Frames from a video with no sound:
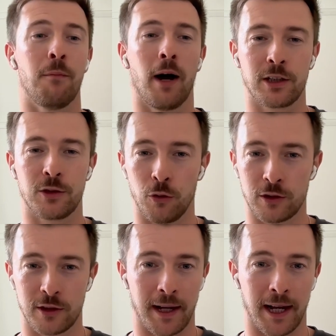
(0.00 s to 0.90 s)
Mike
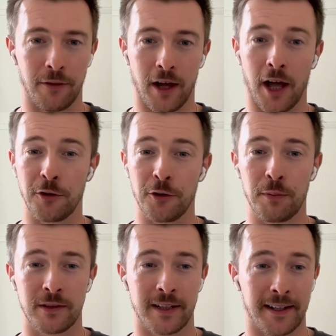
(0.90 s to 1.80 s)
talks about the
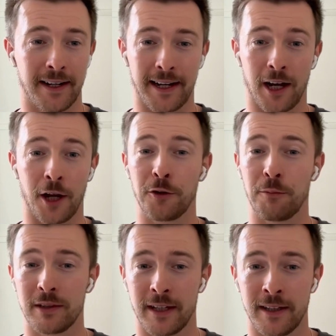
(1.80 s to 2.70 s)
100% at
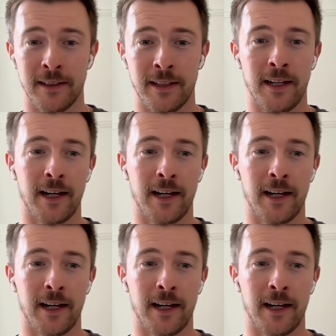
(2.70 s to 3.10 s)
100%.